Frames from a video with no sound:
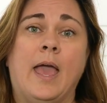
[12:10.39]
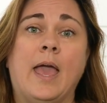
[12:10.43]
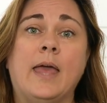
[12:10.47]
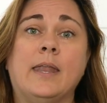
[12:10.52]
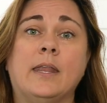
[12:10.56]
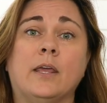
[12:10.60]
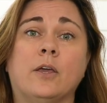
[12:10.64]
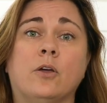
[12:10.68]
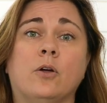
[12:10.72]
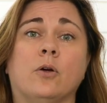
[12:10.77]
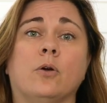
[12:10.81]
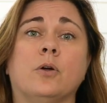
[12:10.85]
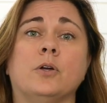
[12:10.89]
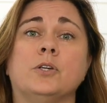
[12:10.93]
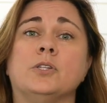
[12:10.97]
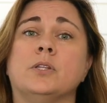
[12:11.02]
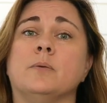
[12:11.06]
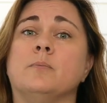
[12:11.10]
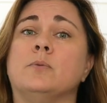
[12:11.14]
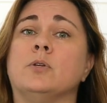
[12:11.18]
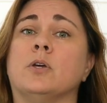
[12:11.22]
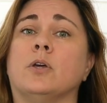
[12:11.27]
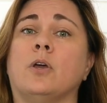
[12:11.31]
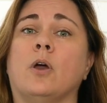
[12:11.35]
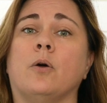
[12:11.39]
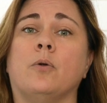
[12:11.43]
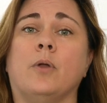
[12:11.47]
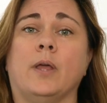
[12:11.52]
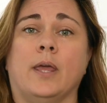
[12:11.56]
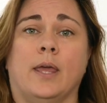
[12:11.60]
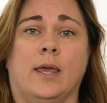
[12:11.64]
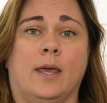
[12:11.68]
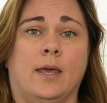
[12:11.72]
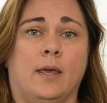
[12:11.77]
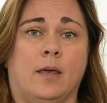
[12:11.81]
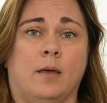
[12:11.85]
and encourage them to go to
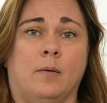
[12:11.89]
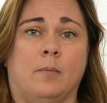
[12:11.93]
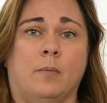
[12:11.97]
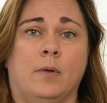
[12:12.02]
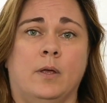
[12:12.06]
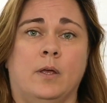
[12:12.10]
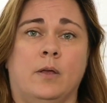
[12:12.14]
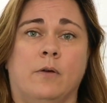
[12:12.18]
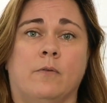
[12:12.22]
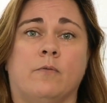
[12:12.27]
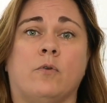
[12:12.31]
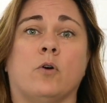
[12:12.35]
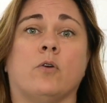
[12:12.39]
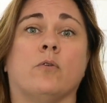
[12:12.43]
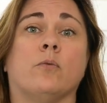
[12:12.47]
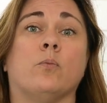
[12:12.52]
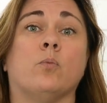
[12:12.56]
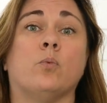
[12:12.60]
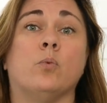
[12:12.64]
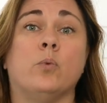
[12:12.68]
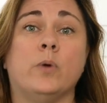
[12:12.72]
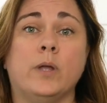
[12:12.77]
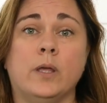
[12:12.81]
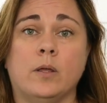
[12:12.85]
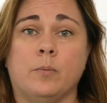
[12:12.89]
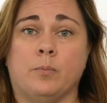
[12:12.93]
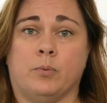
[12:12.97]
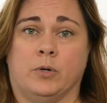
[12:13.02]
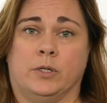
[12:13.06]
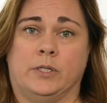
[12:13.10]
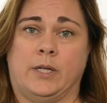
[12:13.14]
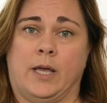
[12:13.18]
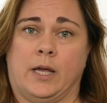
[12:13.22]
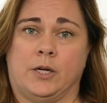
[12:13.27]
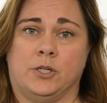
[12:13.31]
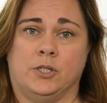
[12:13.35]
Him for real
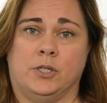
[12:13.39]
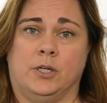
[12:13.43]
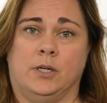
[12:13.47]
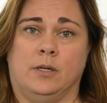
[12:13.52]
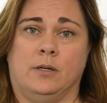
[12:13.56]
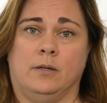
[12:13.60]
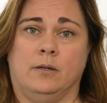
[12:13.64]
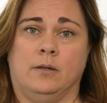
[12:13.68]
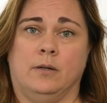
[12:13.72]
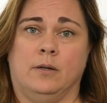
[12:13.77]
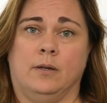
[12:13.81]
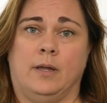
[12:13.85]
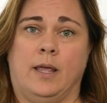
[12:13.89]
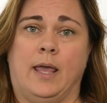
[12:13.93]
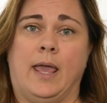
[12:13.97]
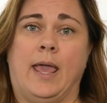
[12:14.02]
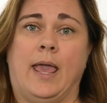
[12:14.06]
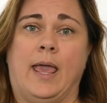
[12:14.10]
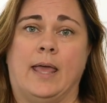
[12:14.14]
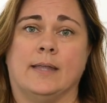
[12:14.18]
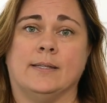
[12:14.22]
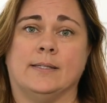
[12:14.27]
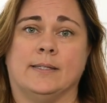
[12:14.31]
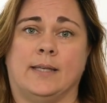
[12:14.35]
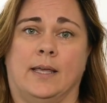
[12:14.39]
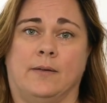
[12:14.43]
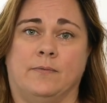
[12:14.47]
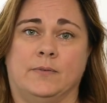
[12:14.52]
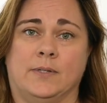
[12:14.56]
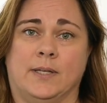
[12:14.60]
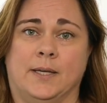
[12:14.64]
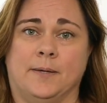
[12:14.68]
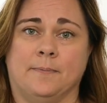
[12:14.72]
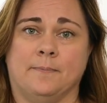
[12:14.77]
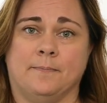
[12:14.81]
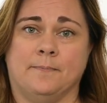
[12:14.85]
protection and
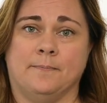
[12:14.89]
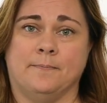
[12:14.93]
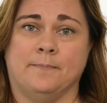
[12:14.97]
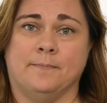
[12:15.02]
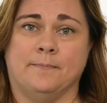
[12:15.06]
safety.